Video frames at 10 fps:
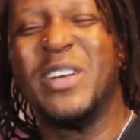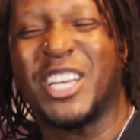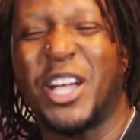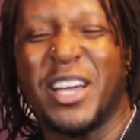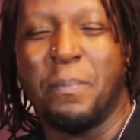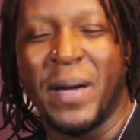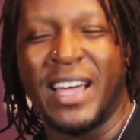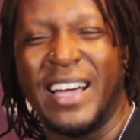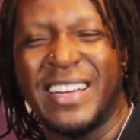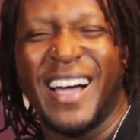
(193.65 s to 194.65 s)
I wish it could have
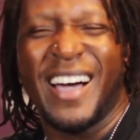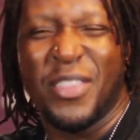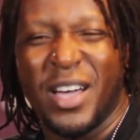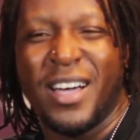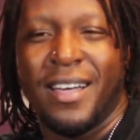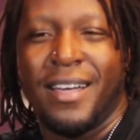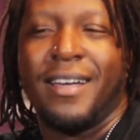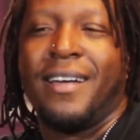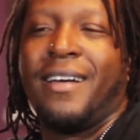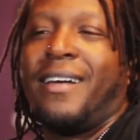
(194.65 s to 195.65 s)
been
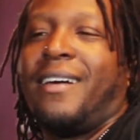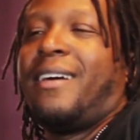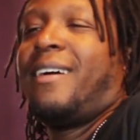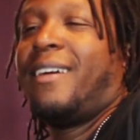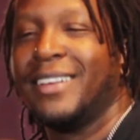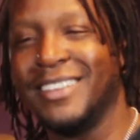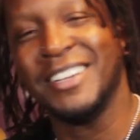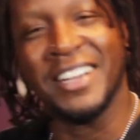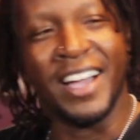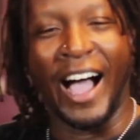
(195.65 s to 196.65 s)
another.
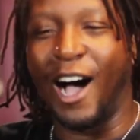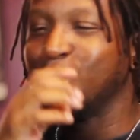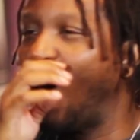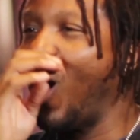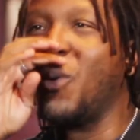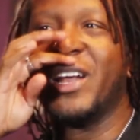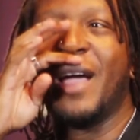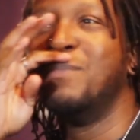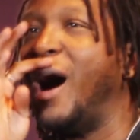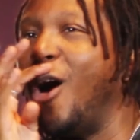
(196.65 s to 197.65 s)
How long would
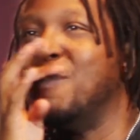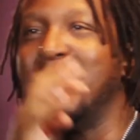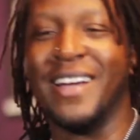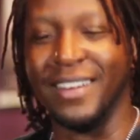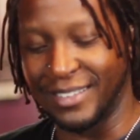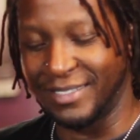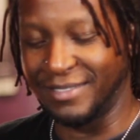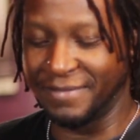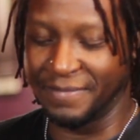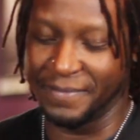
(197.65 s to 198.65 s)
it moment? I
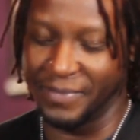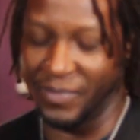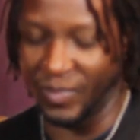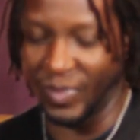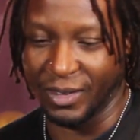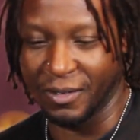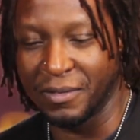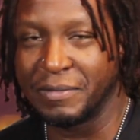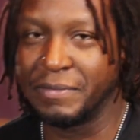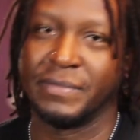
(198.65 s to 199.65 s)
remember watching I'm
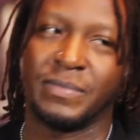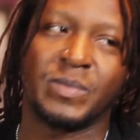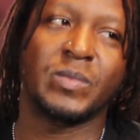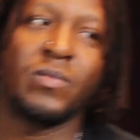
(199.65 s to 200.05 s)
on